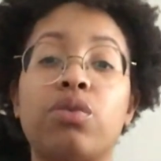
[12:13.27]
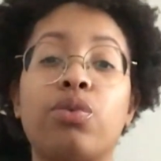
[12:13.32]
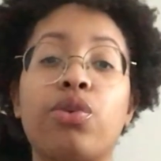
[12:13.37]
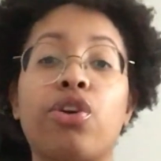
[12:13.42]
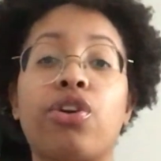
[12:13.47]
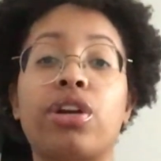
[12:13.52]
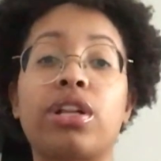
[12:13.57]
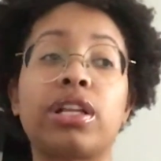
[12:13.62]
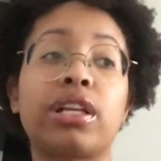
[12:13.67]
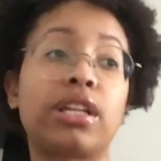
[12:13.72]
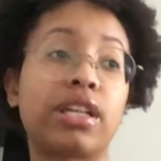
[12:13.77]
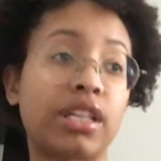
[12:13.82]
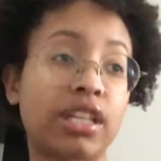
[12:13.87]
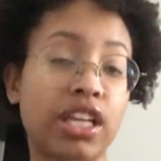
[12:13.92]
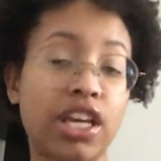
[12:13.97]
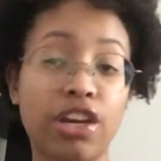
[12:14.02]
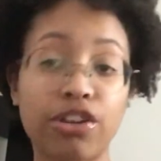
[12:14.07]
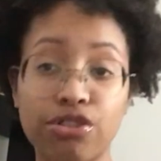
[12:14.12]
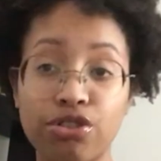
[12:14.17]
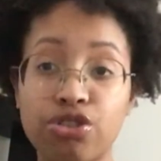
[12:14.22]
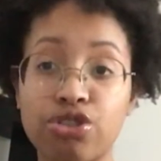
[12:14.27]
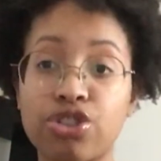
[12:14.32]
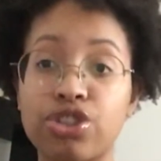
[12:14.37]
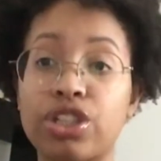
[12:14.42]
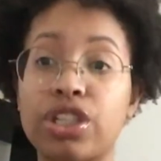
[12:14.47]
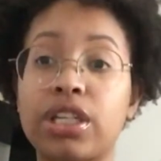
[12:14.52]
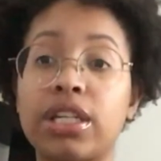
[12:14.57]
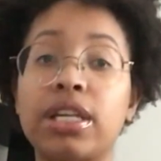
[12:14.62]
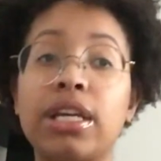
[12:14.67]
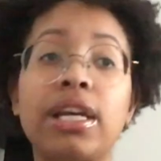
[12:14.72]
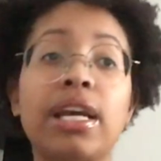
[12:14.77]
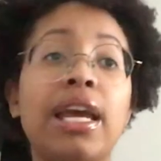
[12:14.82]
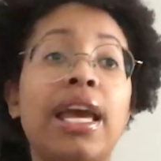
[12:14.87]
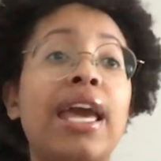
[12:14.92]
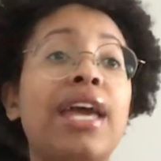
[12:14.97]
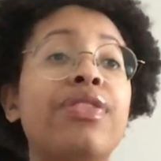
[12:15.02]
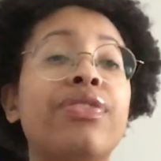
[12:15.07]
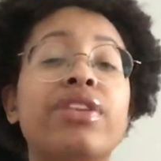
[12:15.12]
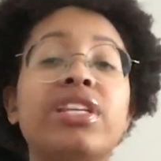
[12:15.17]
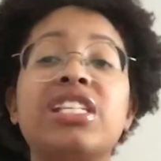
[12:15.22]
We are cleaning the energy and the